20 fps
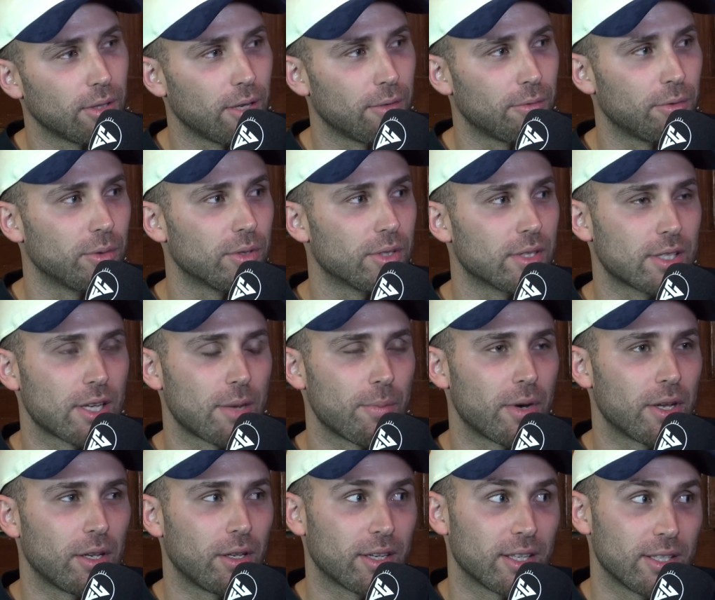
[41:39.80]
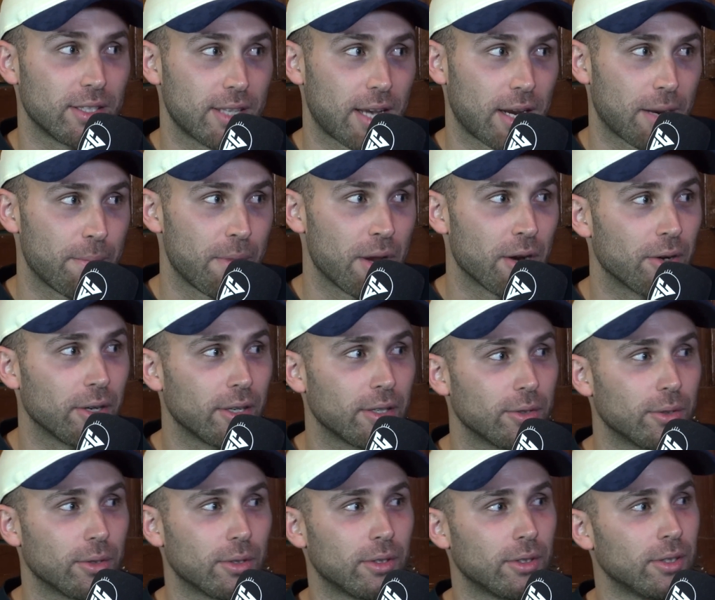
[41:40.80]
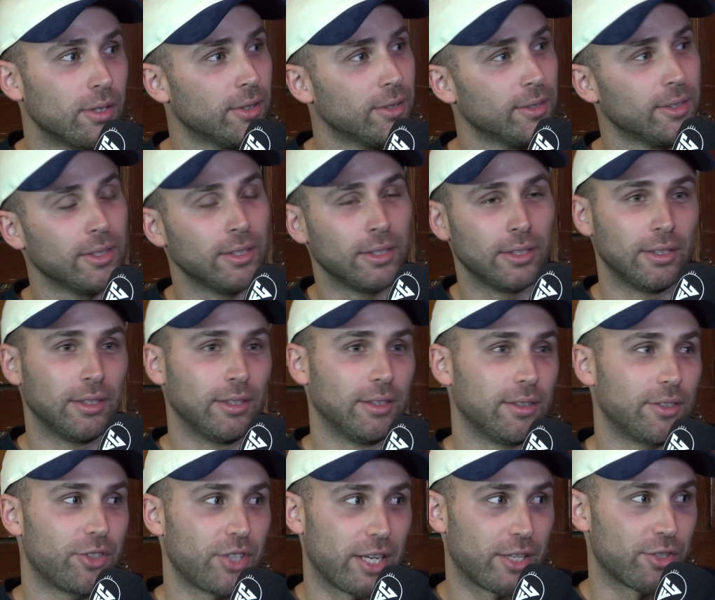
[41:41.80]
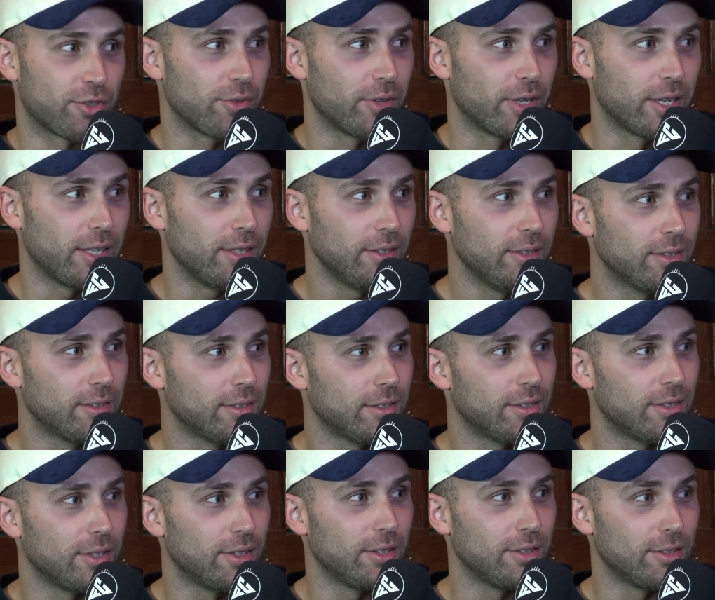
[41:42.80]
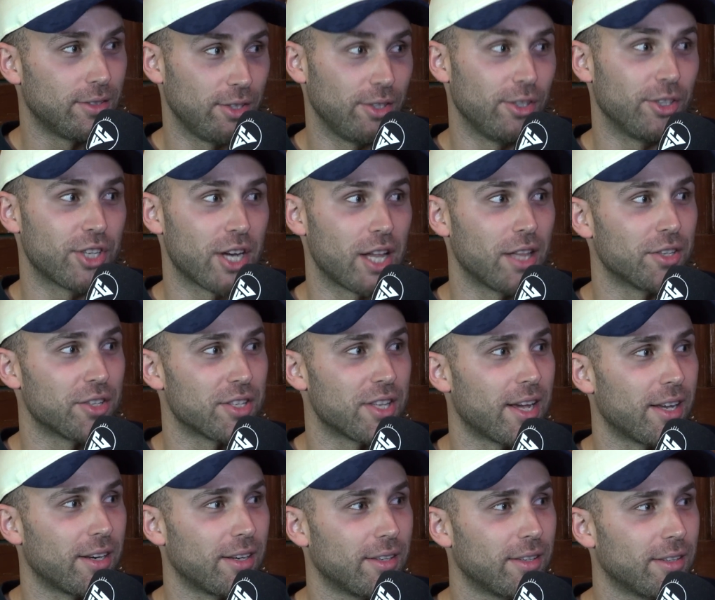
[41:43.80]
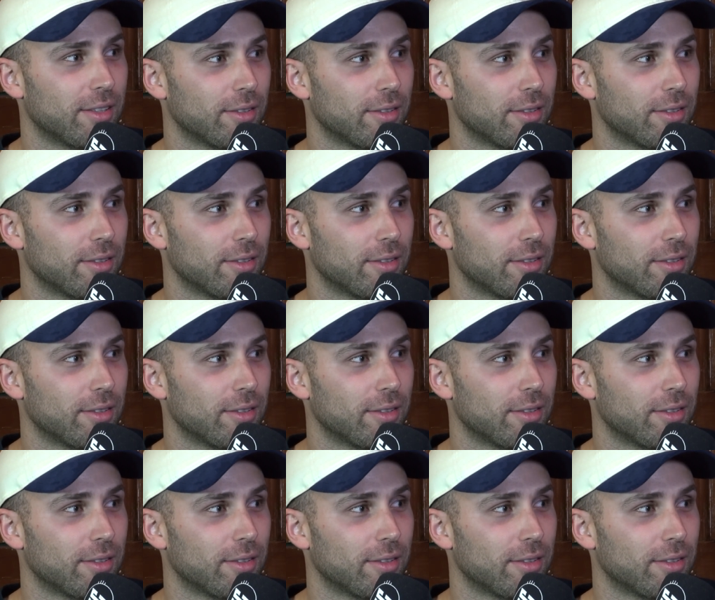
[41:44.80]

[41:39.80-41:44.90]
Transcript: if it was someone like a Zach Merrett or Jake Stringer, do you do you challenge that?